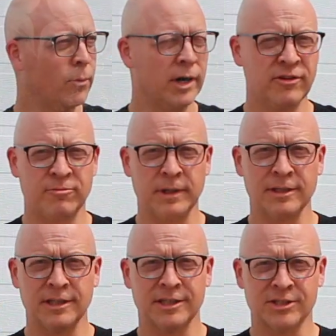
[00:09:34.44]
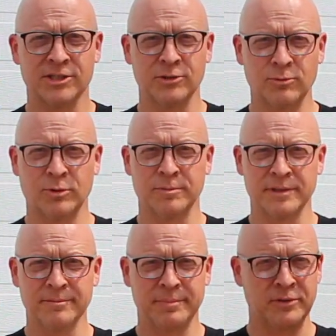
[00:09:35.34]
wife, being the astute
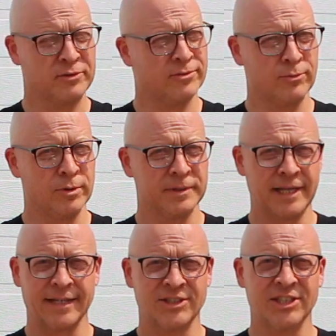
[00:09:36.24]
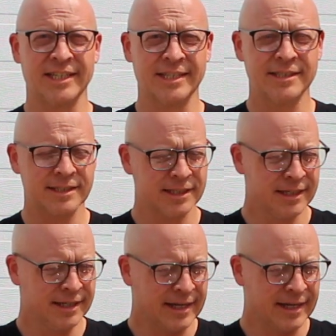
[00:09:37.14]
woman, beautiful woman that she is,